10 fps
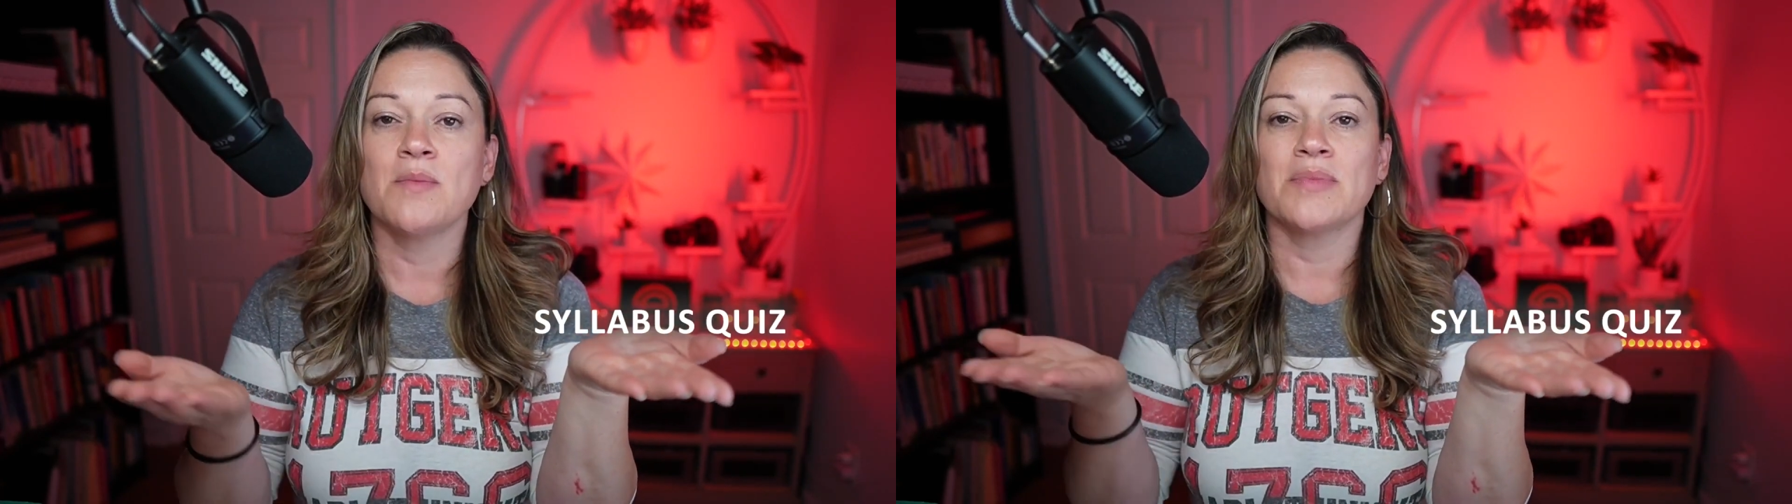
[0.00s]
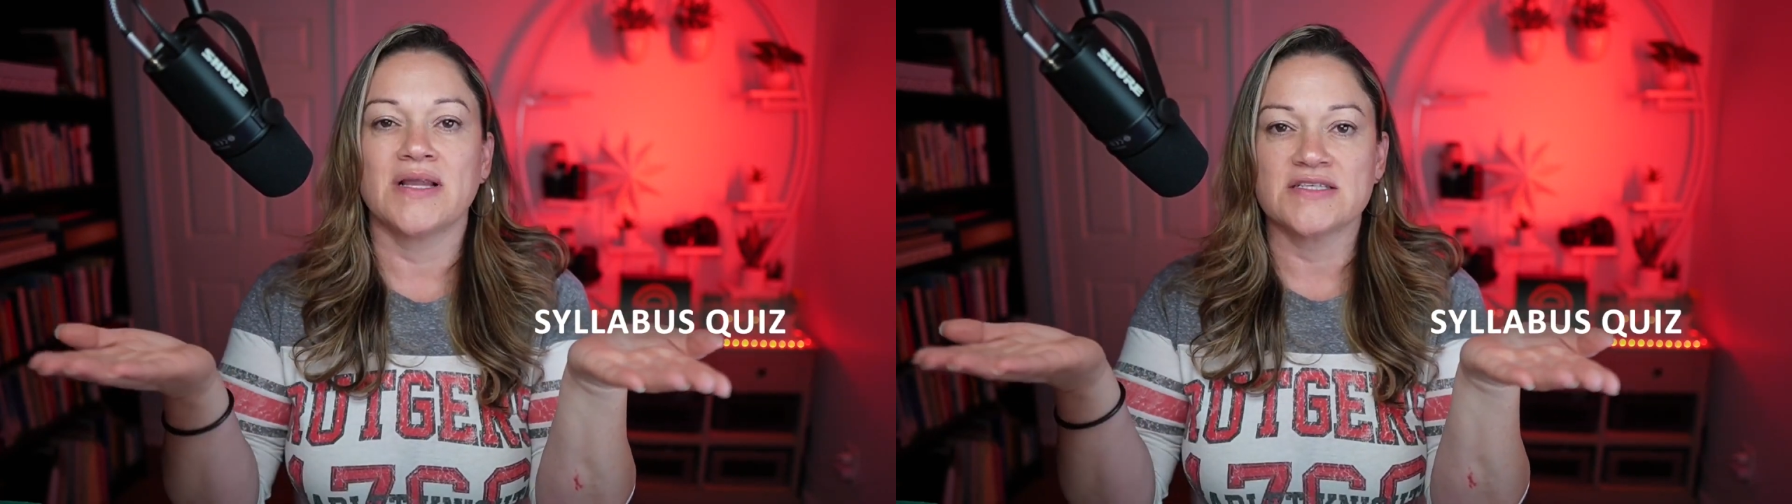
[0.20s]

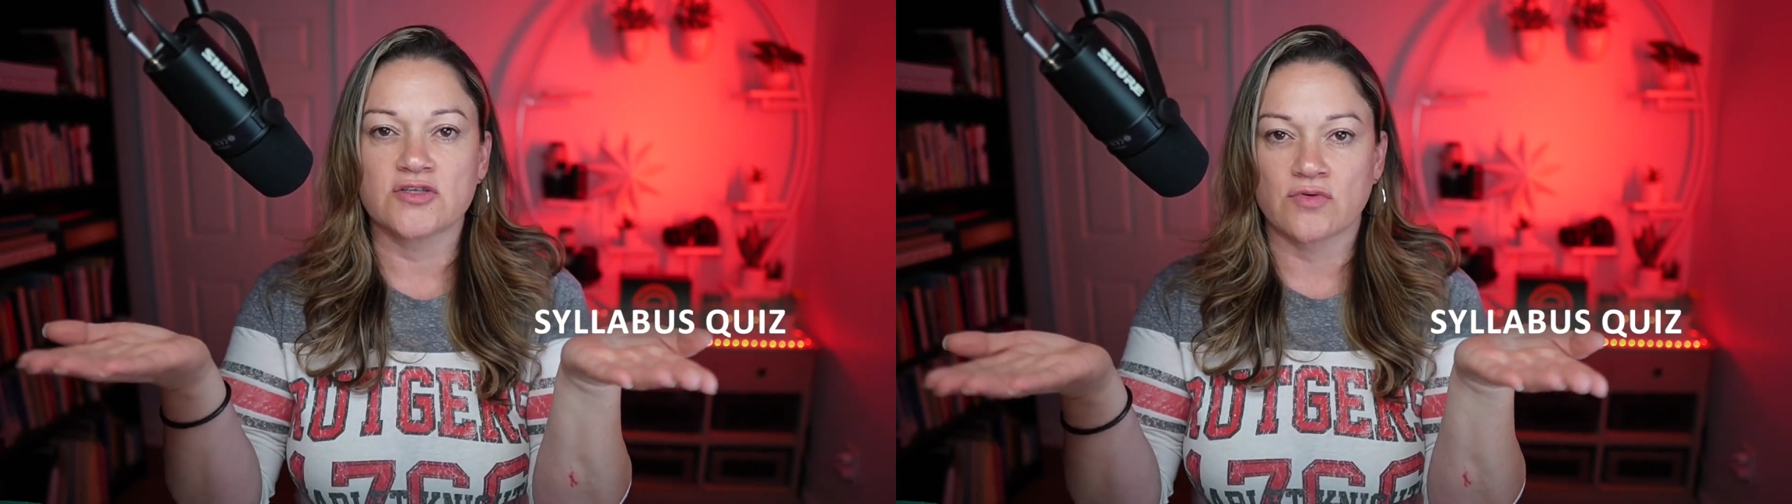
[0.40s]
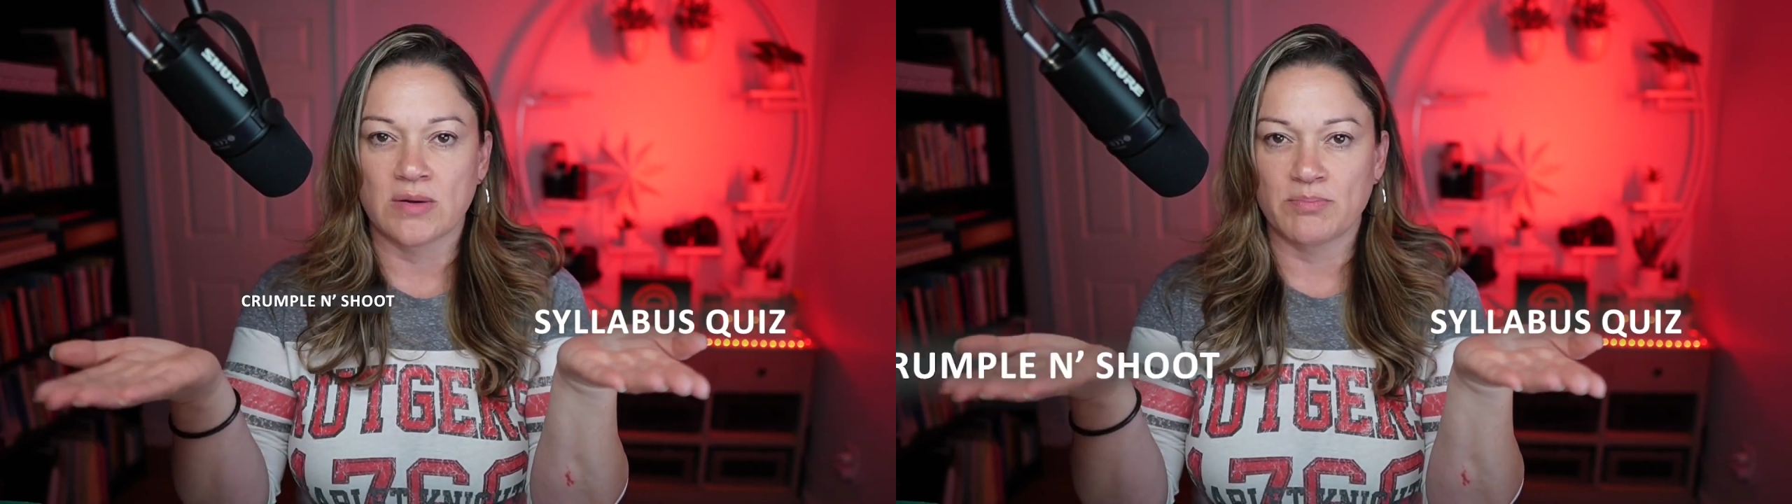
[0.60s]
plus
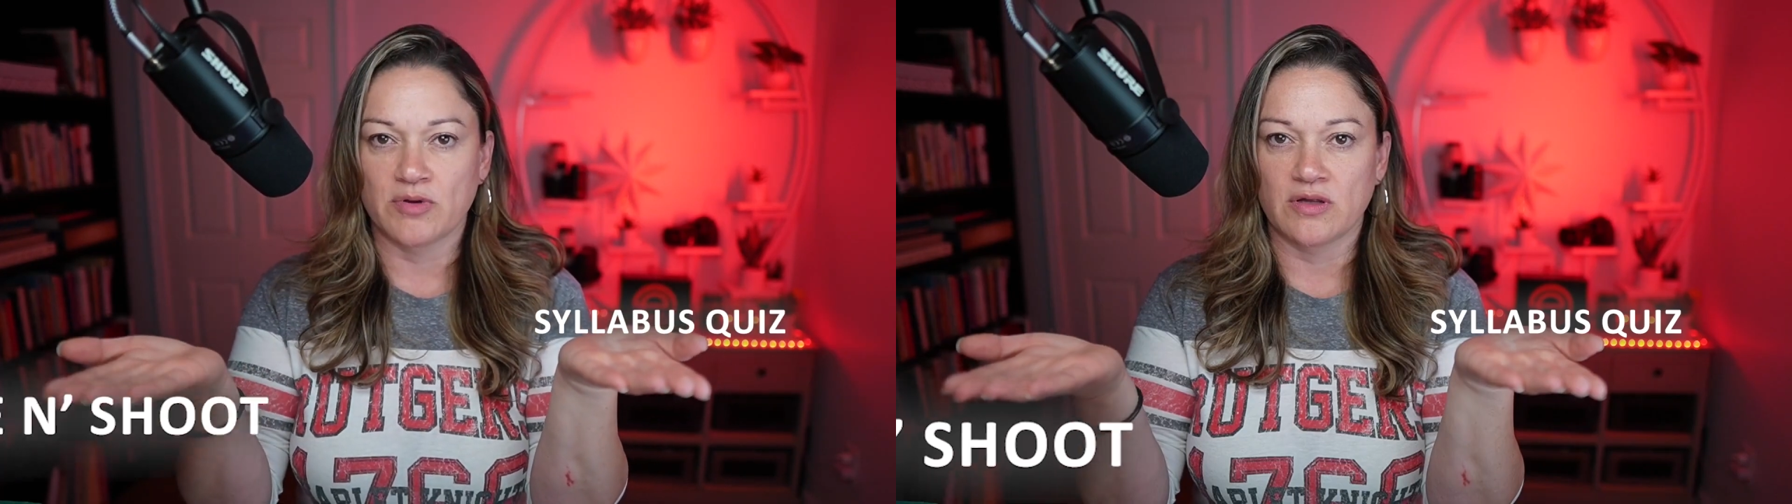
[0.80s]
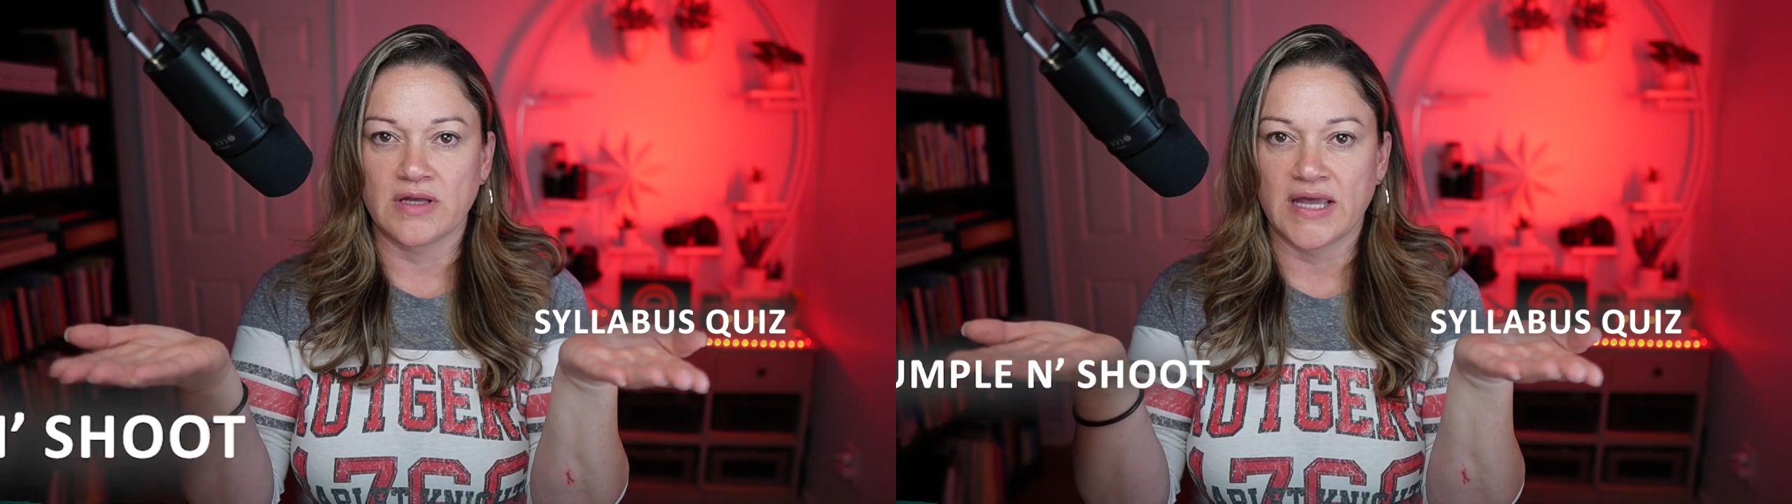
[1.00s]

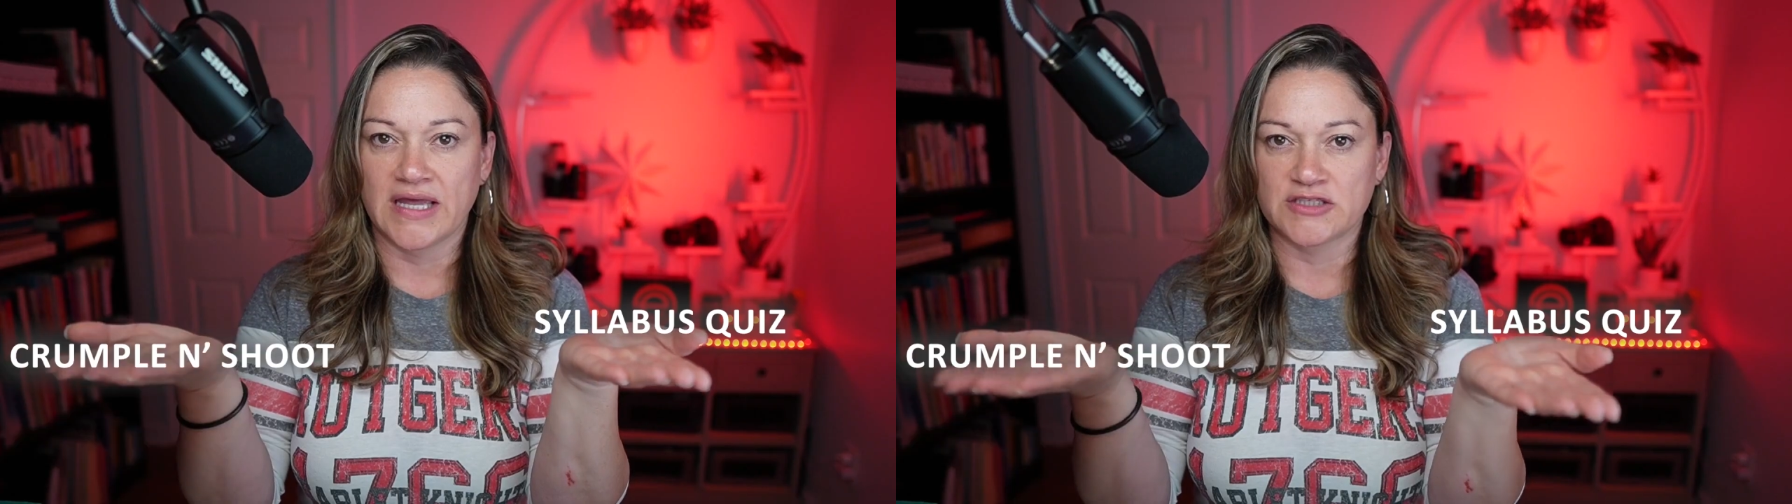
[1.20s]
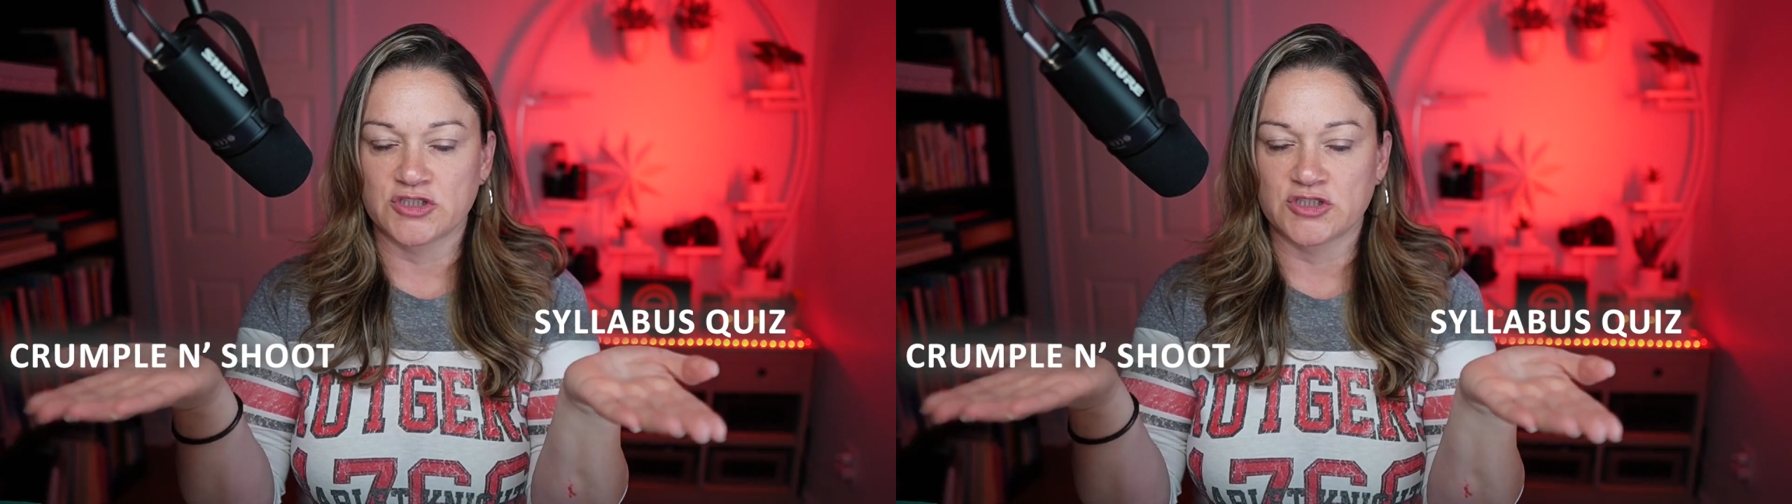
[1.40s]
crumple and